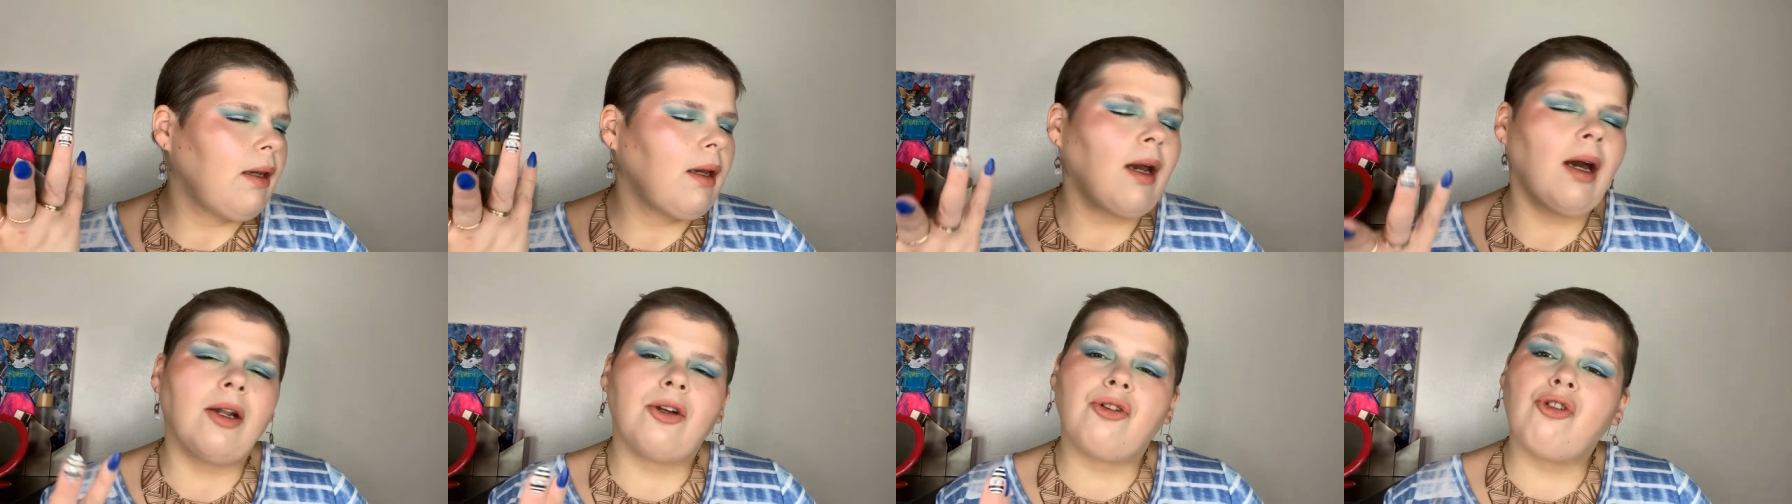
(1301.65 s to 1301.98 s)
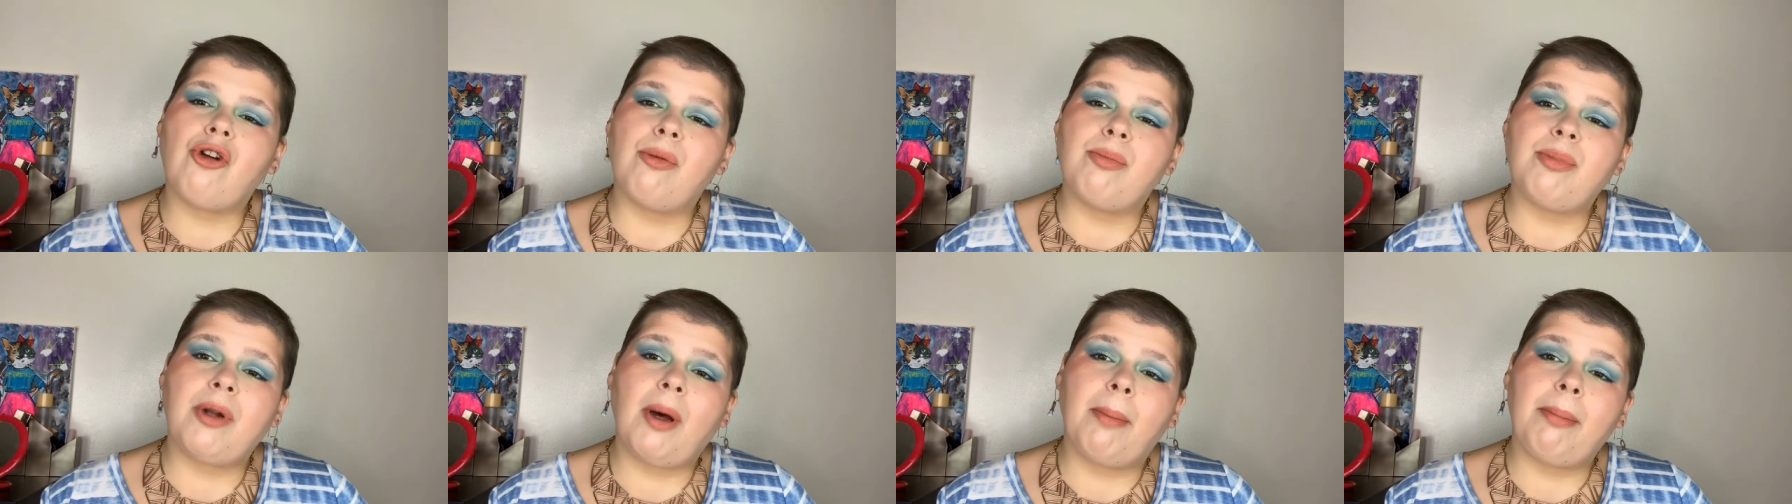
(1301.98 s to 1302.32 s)
got
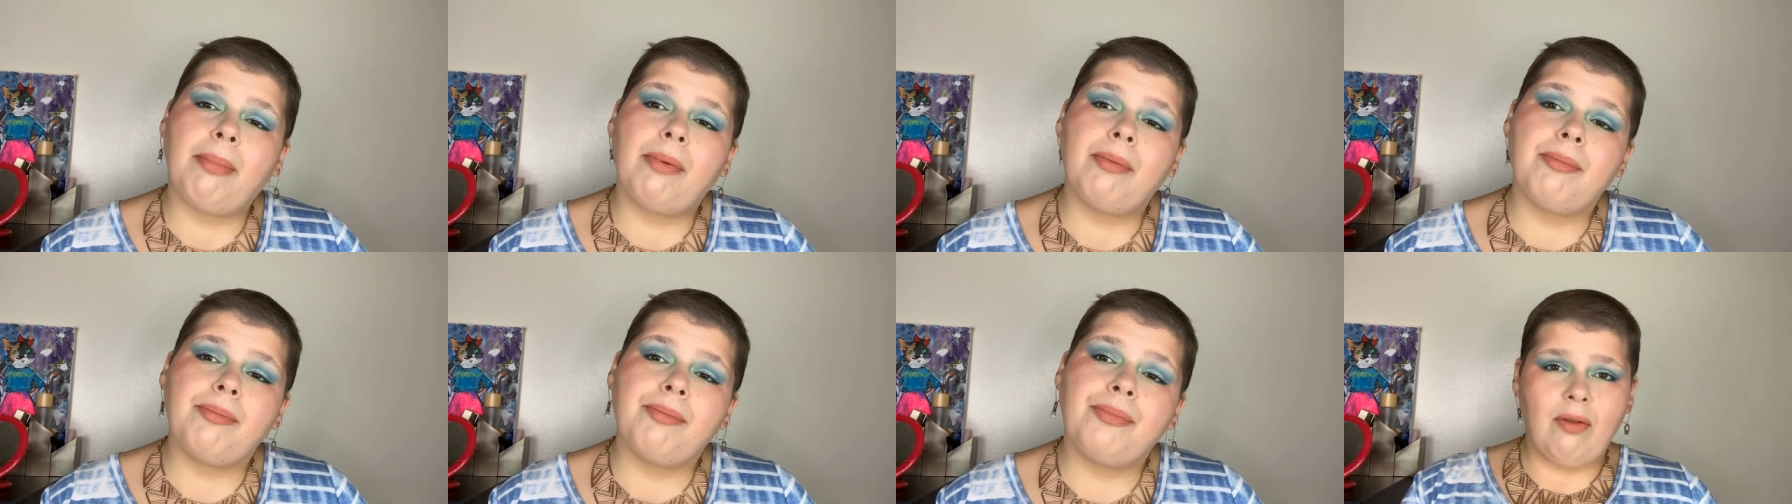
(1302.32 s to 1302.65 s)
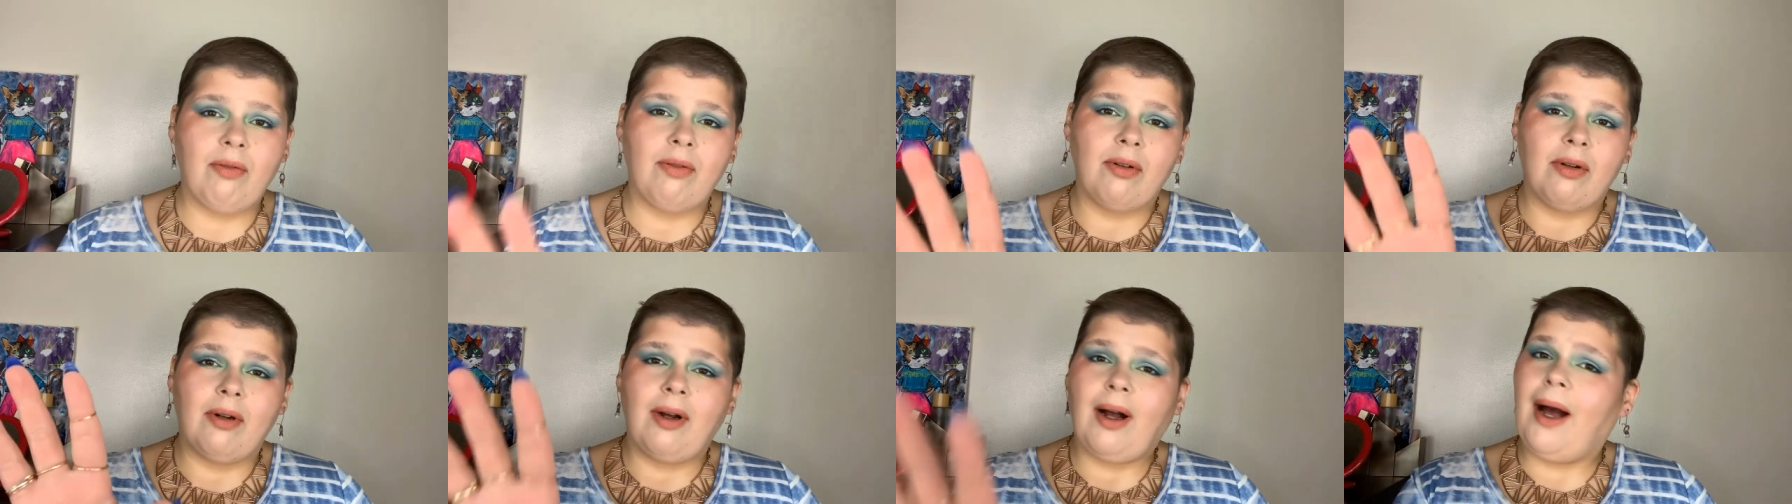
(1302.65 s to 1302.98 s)
tripped up
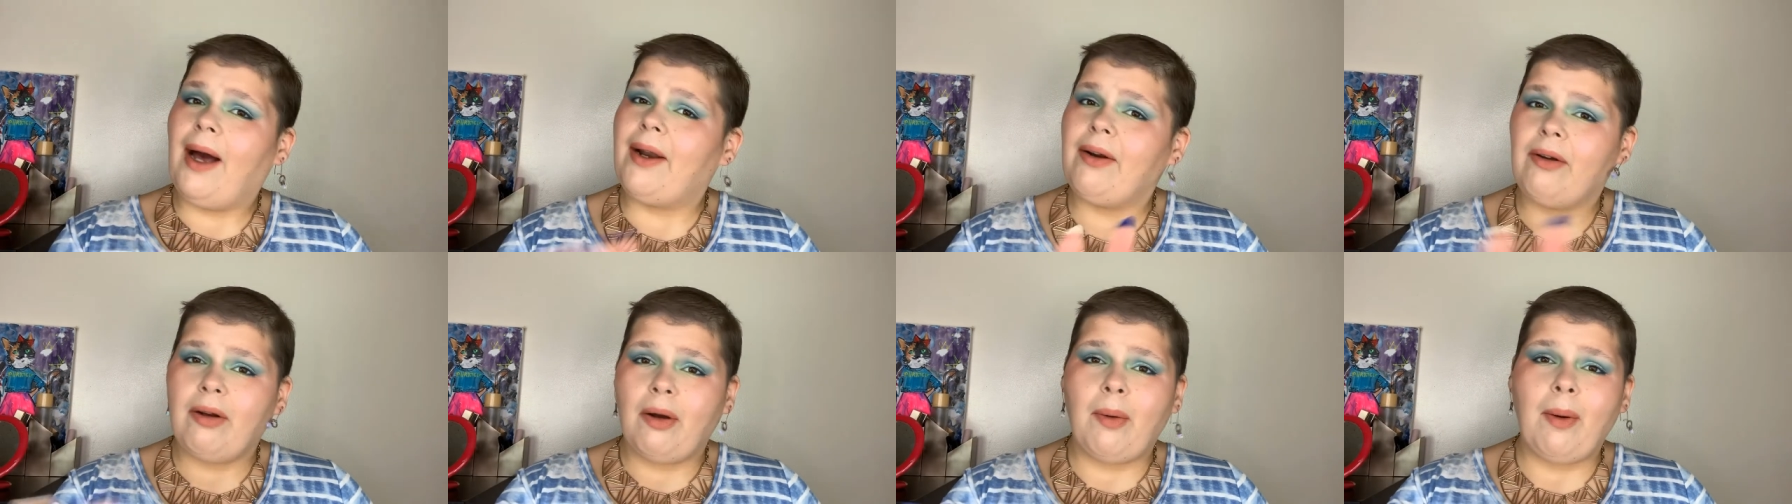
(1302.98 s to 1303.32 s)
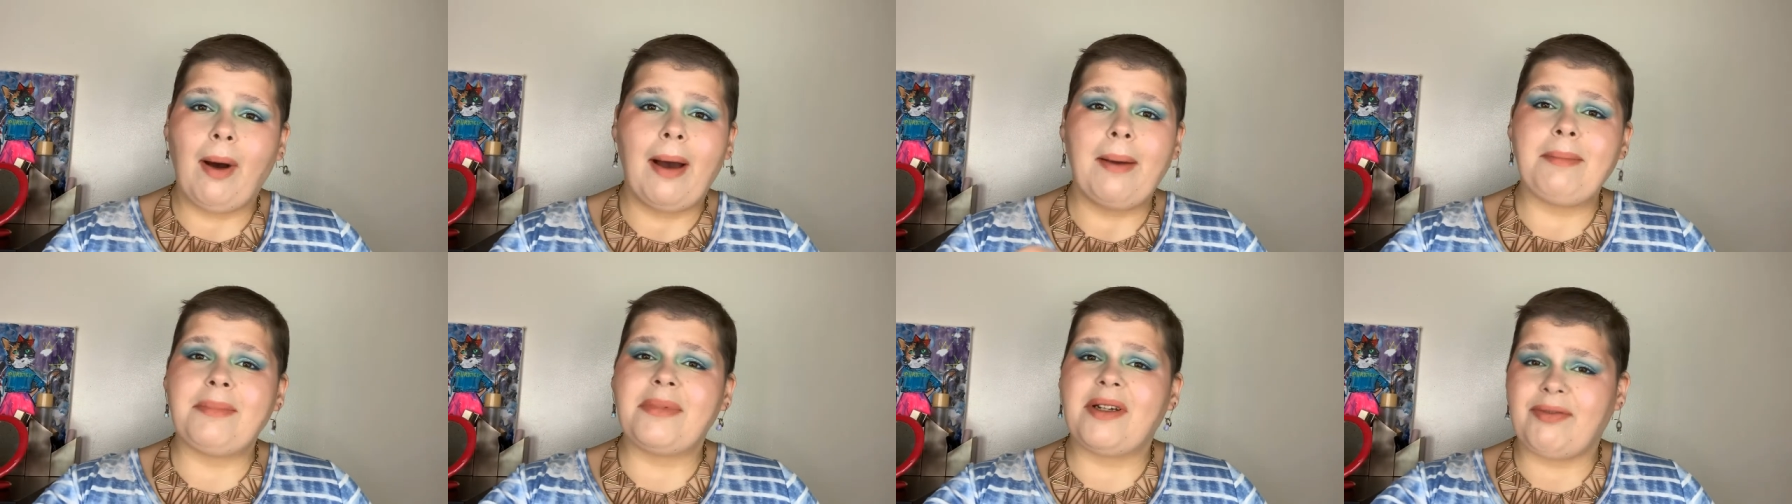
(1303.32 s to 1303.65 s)
over. I don't know.
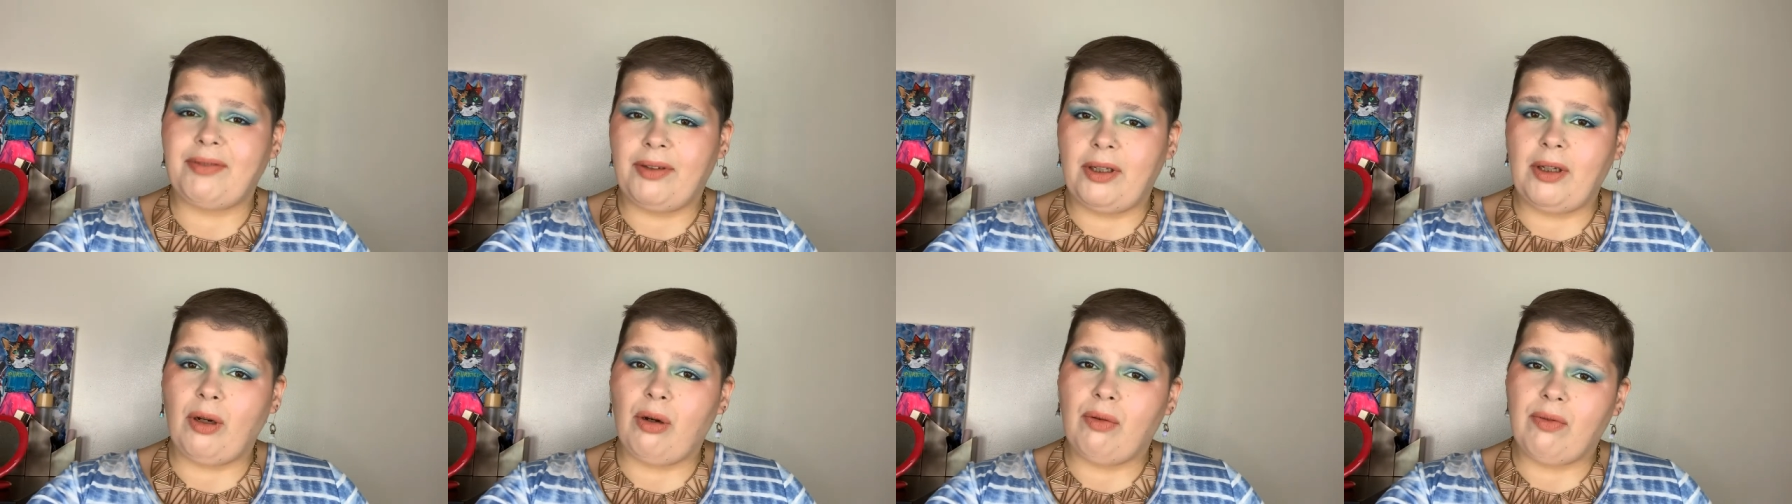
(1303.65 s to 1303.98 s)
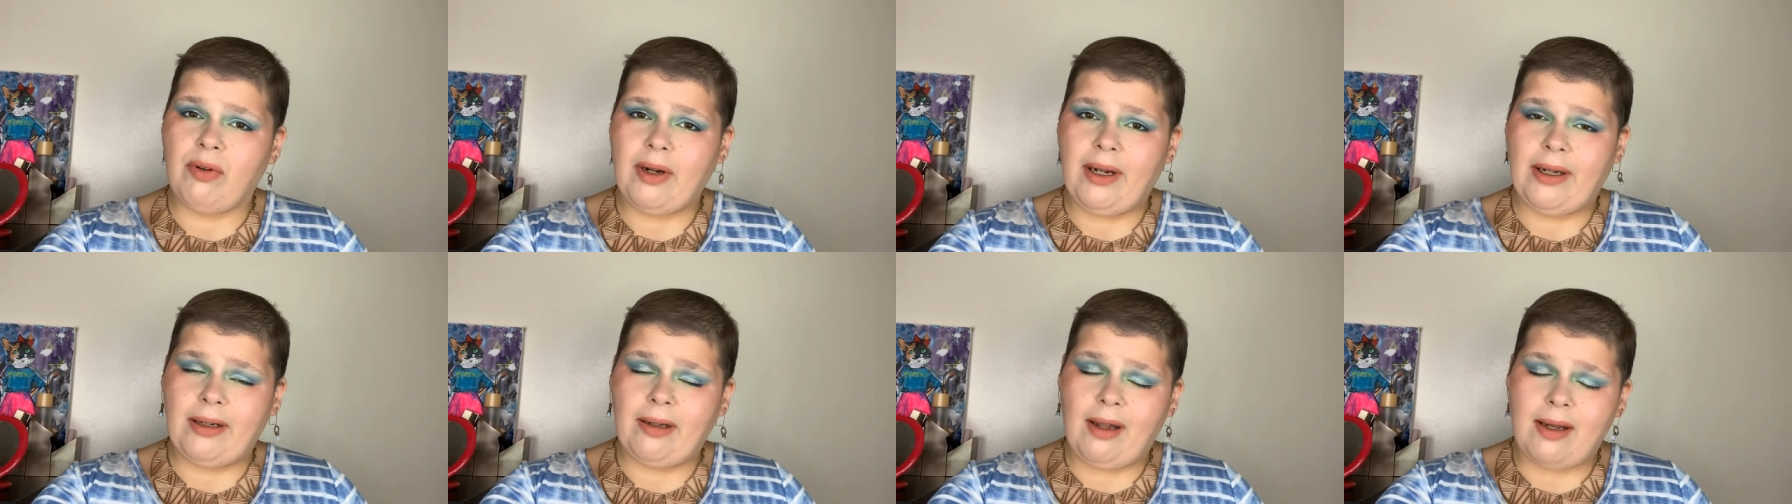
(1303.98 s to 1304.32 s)
I'm definitely
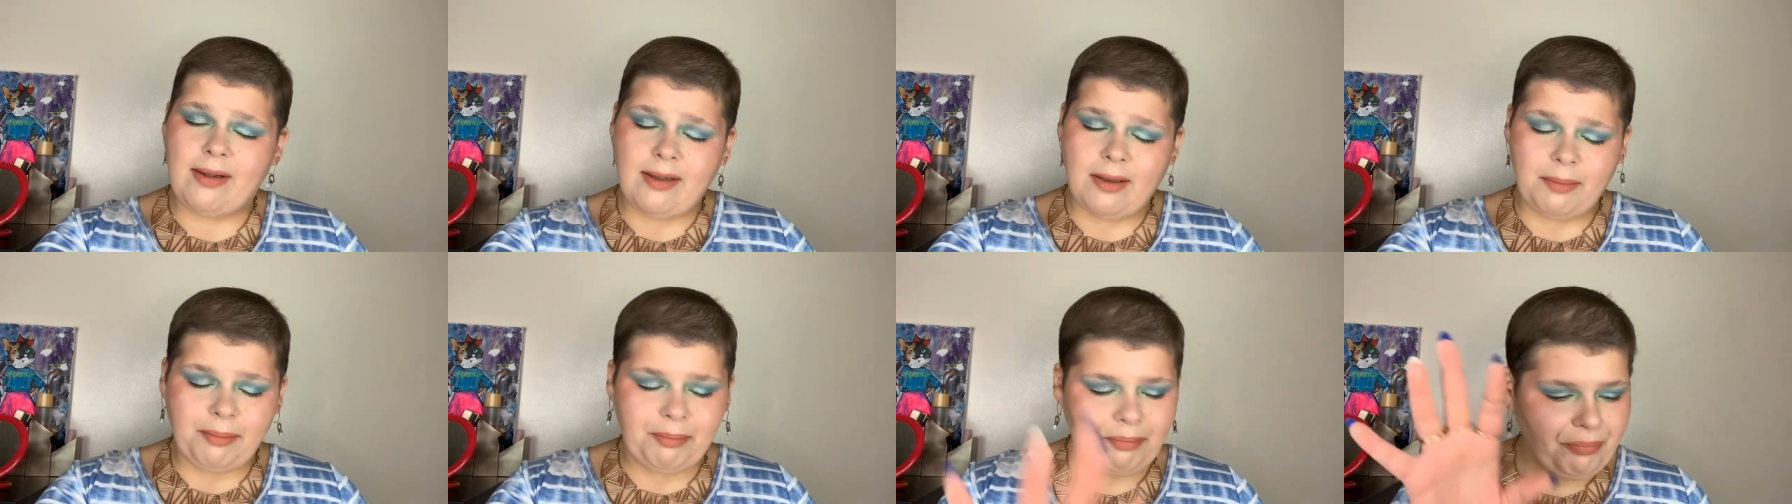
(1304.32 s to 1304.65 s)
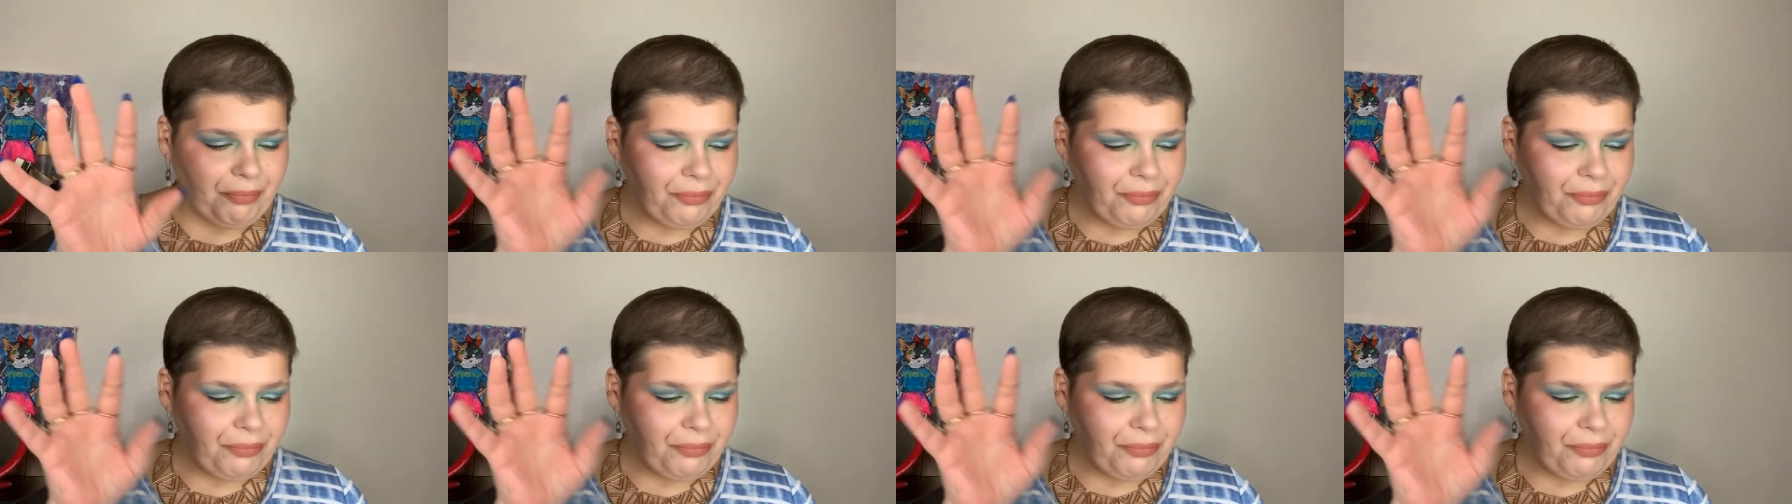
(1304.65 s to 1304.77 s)
over analyzing.